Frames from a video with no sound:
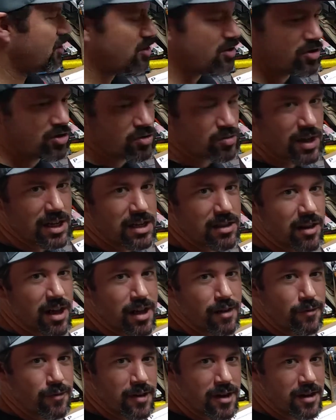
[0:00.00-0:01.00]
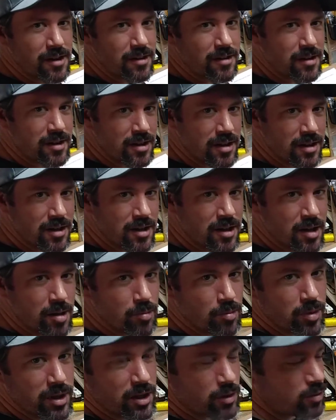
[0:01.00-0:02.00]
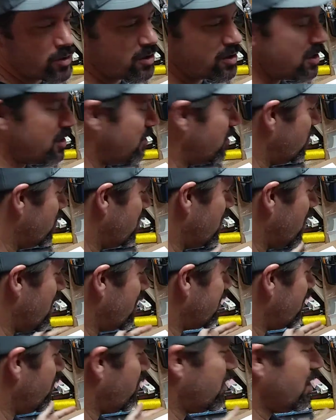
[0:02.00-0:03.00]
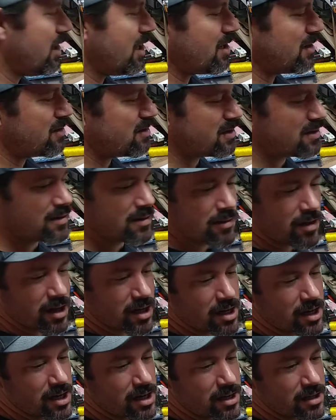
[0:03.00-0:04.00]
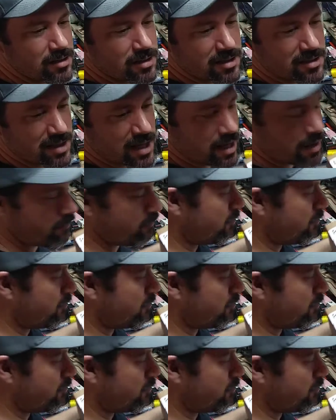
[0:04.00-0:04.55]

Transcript: SHREDDY Life there. Blake Wilkie doing awesome things. This came,